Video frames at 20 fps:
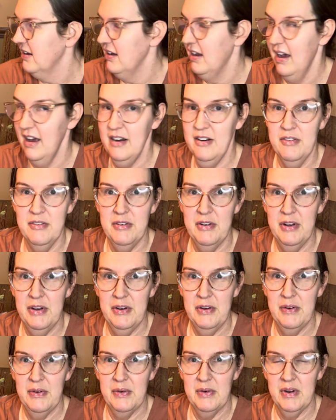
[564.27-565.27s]
I don't
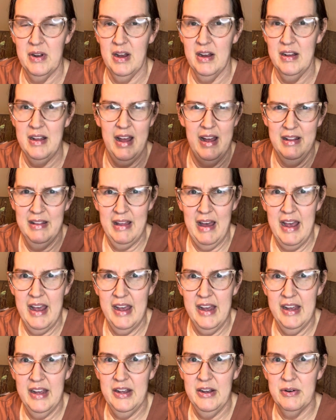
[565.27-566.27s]
know,
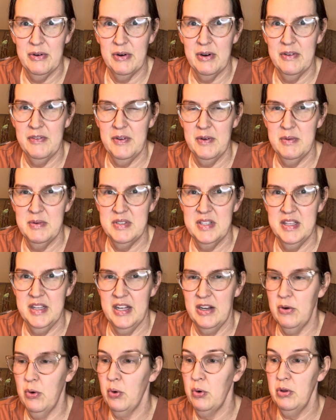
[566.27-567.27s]
LA, or if it was in
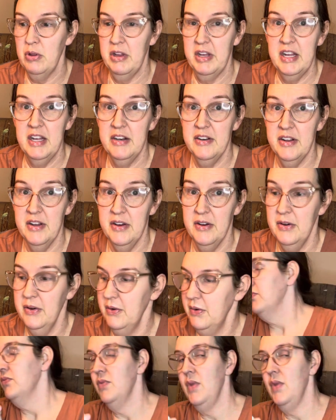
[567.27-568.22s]
like Orlando.